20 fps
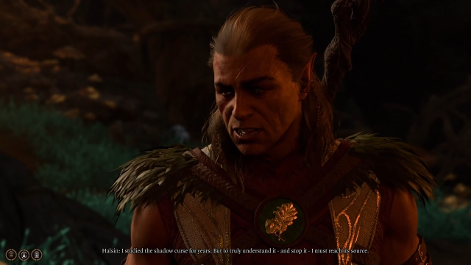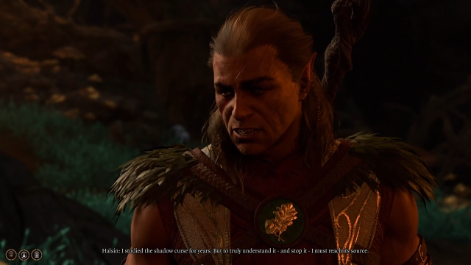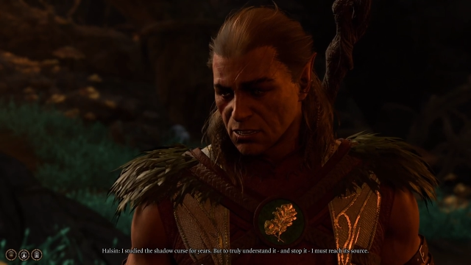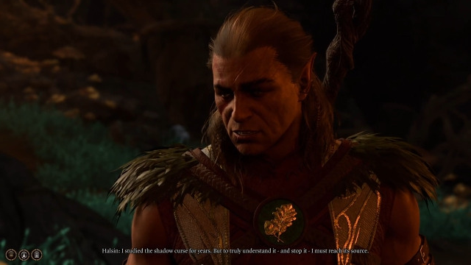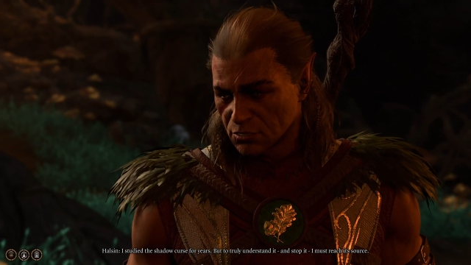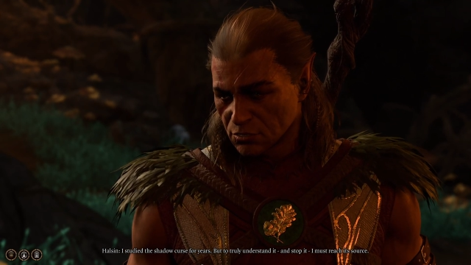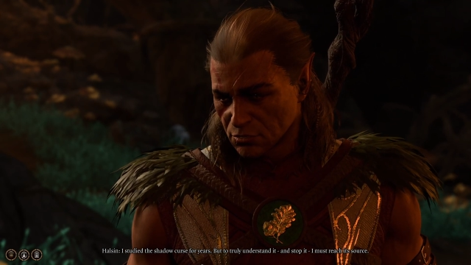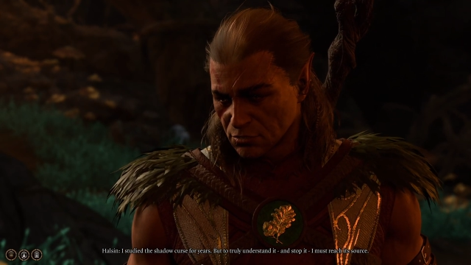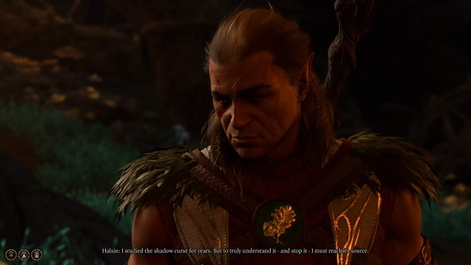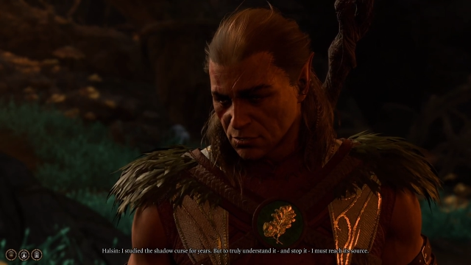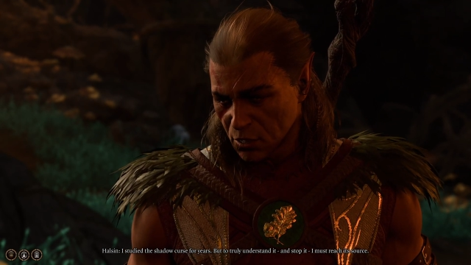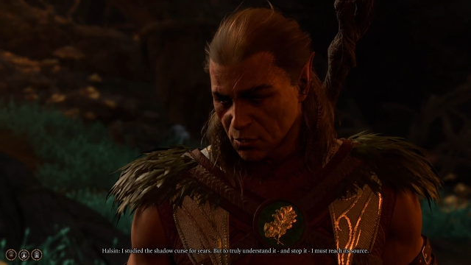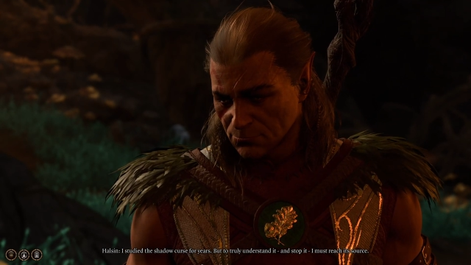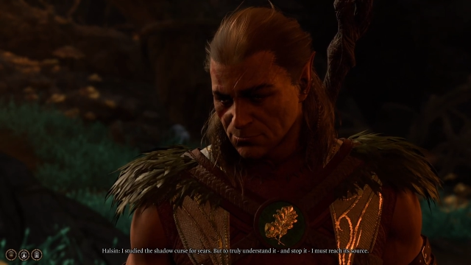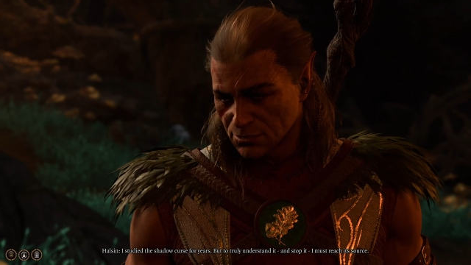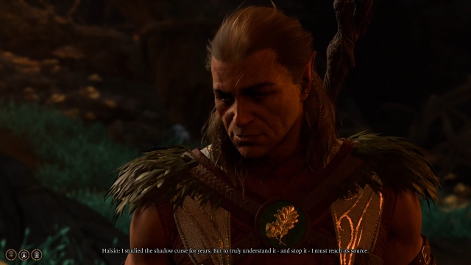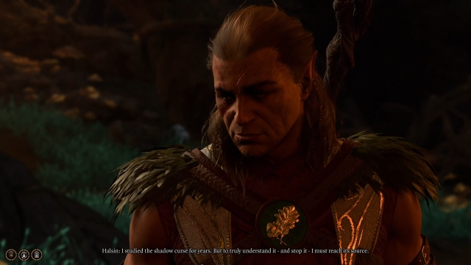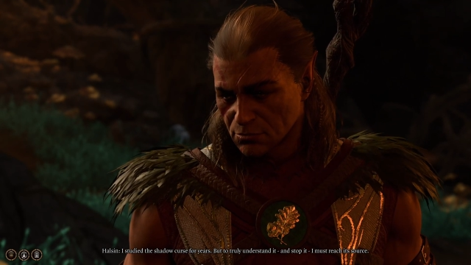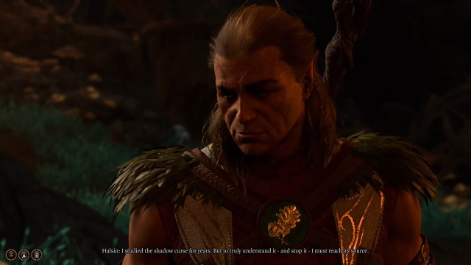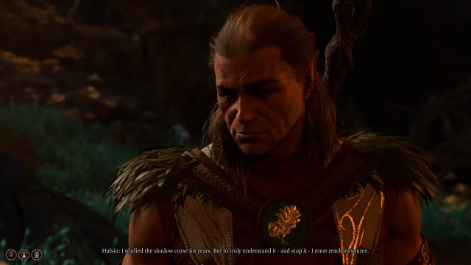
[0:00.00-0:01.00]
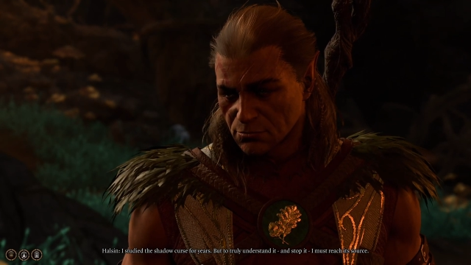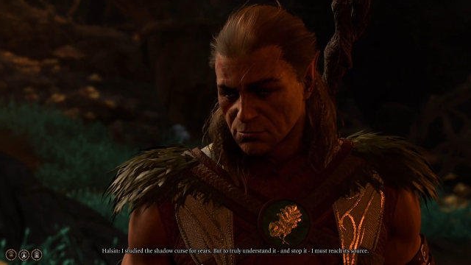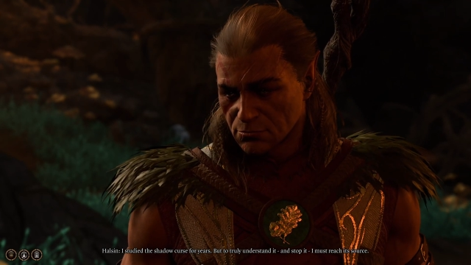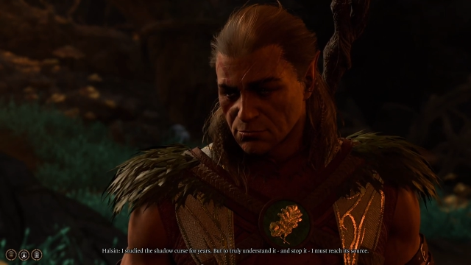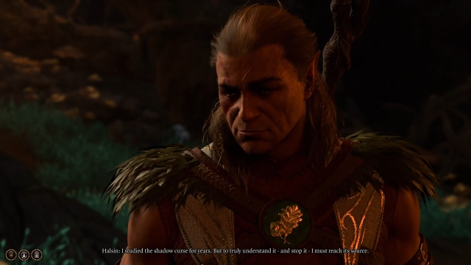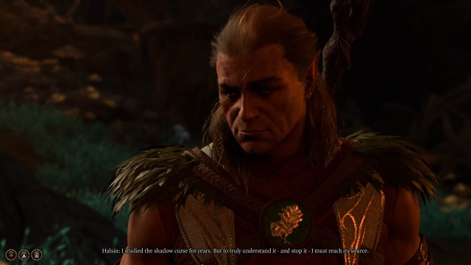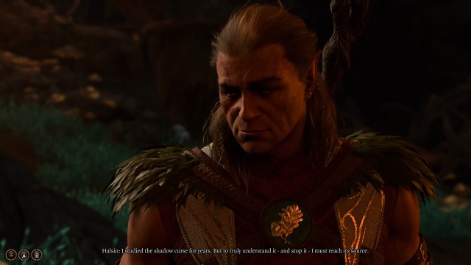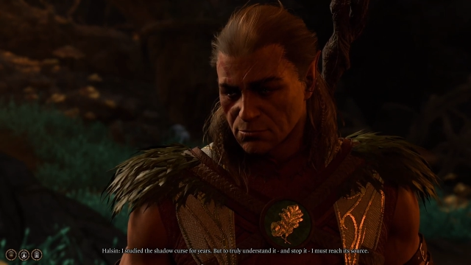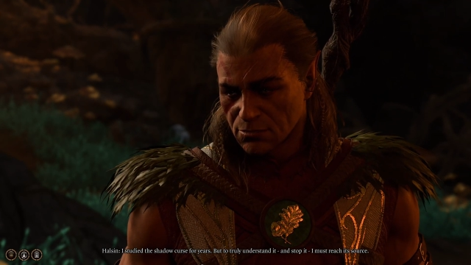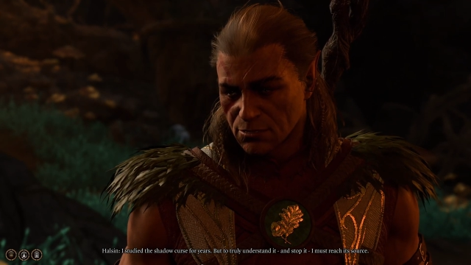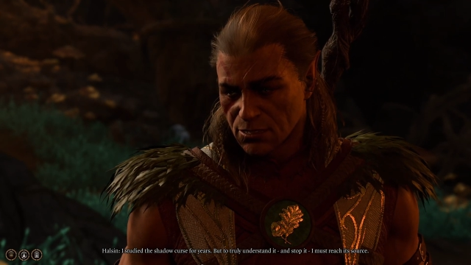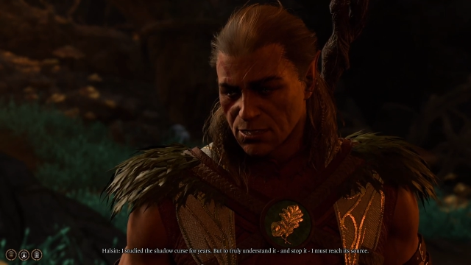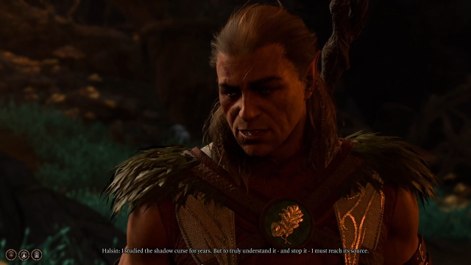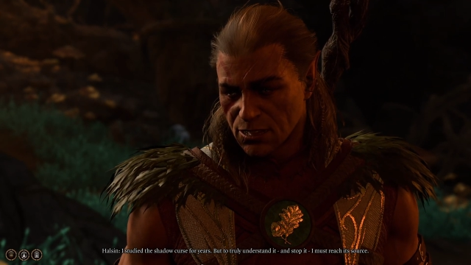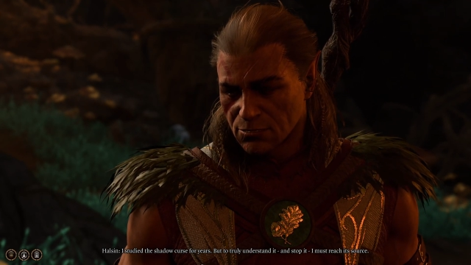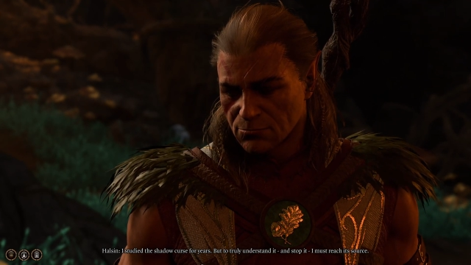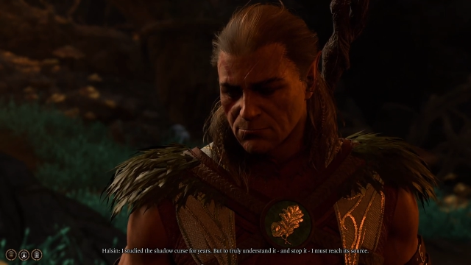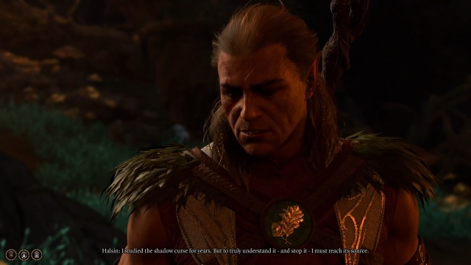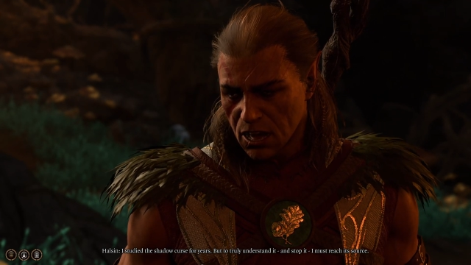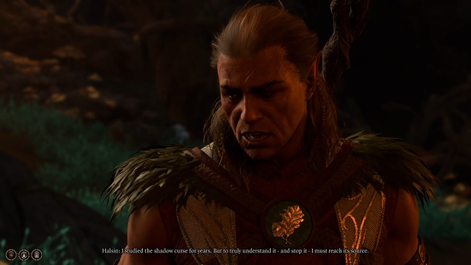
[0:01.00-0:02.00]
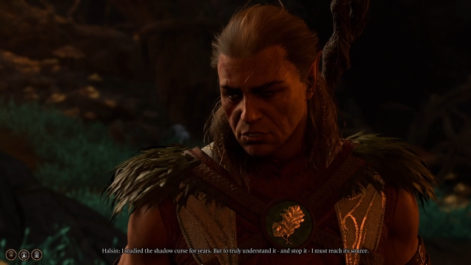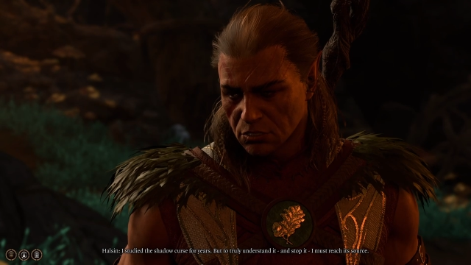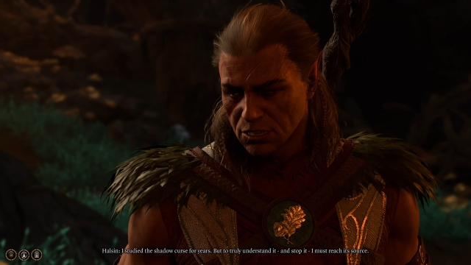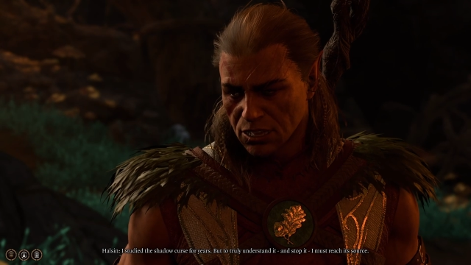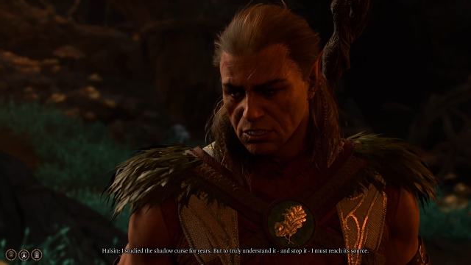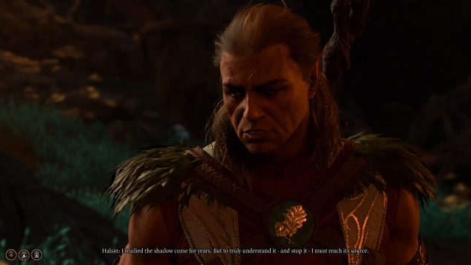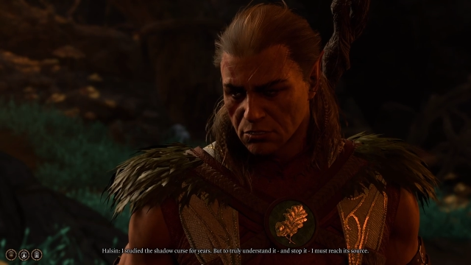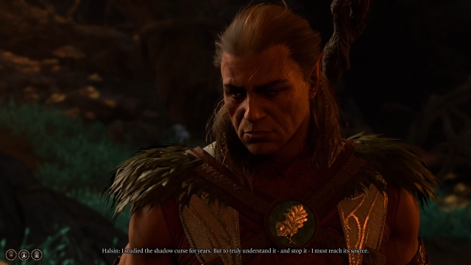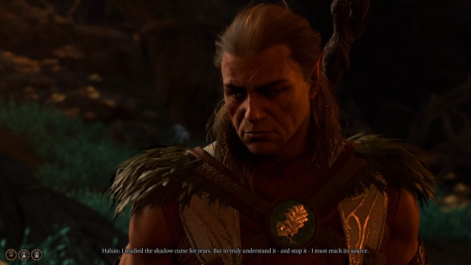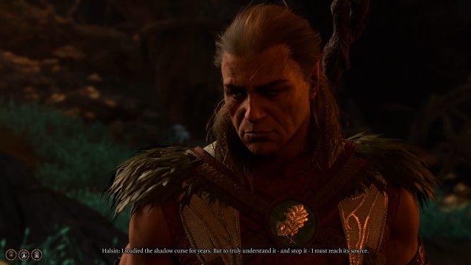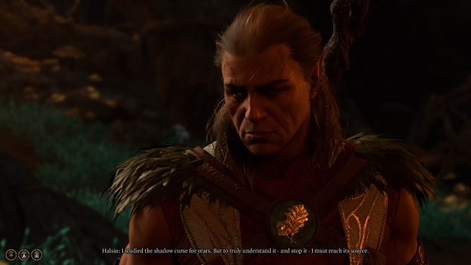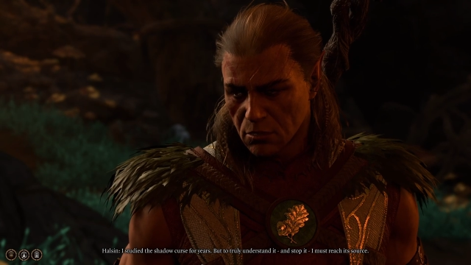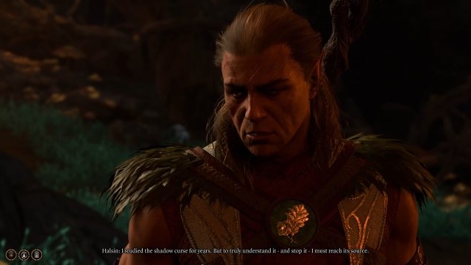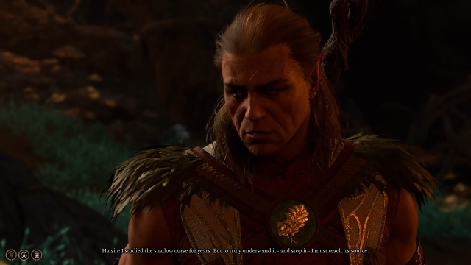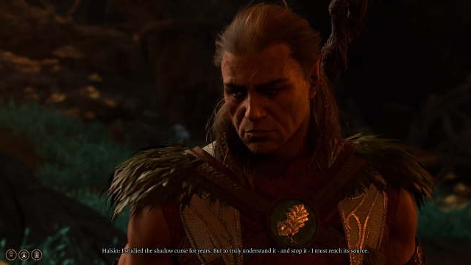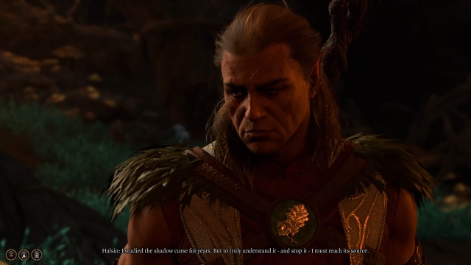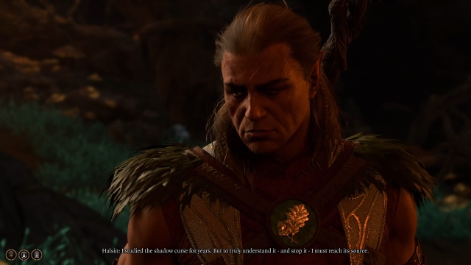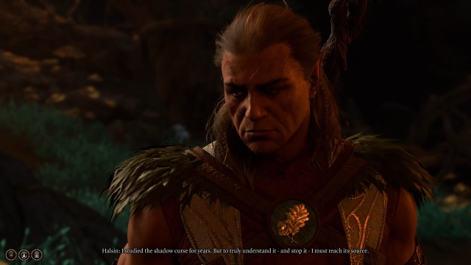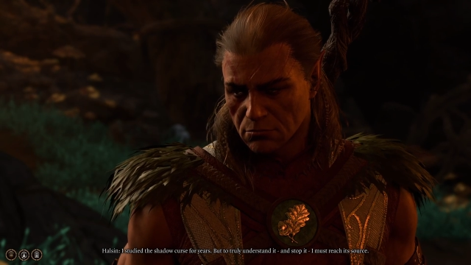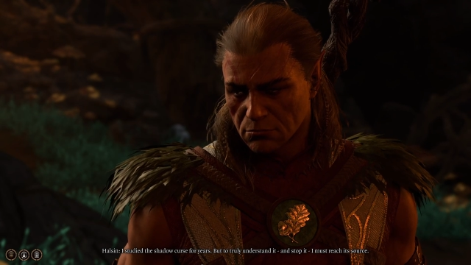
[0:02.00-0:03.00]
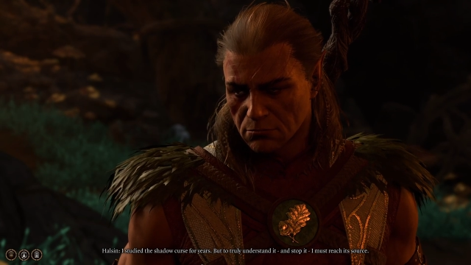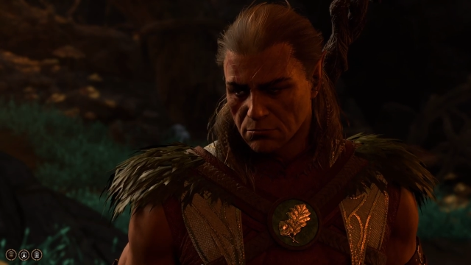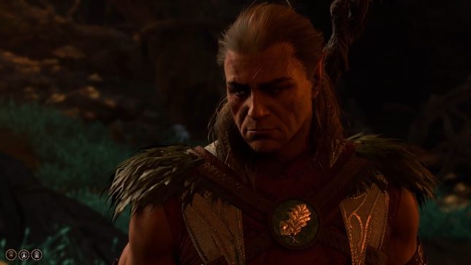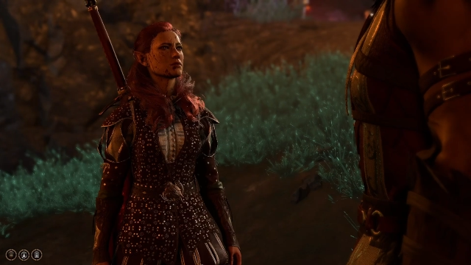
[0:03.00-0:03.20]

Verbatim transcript: and stop it, I must reach its source.